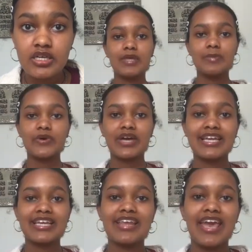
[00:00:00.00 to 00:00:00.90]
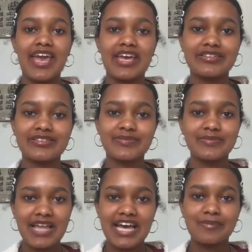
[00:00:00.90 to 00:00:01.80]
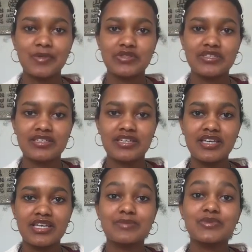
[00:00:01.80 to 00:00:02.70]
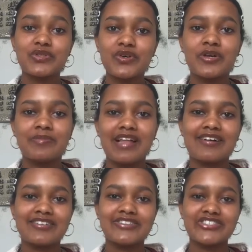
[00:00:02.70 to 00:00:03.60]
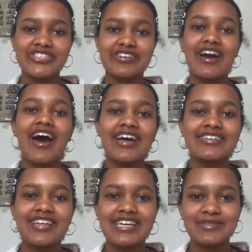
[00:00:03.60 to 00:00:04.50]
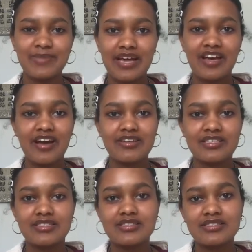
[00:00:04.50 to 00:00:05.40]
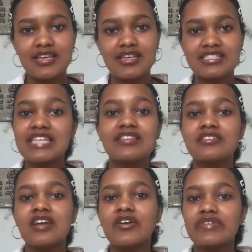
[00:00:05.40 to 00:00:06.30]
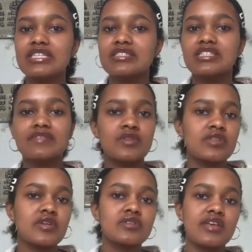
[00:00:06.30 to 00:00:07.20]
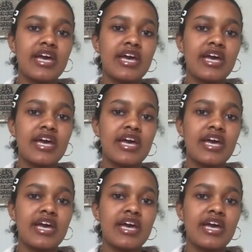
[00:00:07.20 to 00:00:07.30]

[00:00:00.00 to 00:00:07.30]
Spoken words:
People can inhale black music, absorb black culture, idolize black artists, say that they're not racist even though they use the